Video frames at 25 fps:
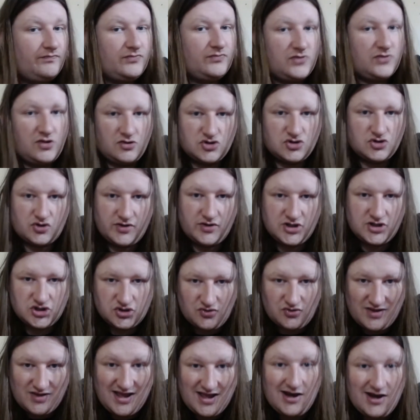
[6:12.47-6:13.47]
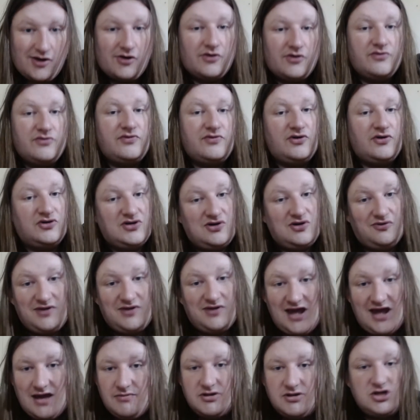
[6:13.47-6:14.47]
those creatures will enter, they'll deal
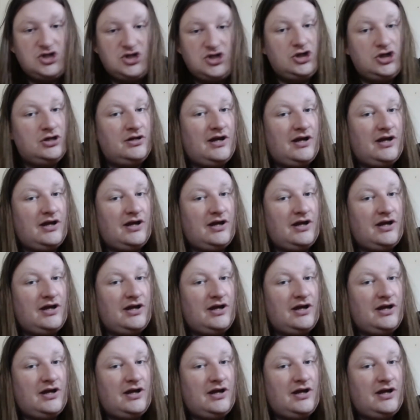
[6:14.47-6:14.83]
damage,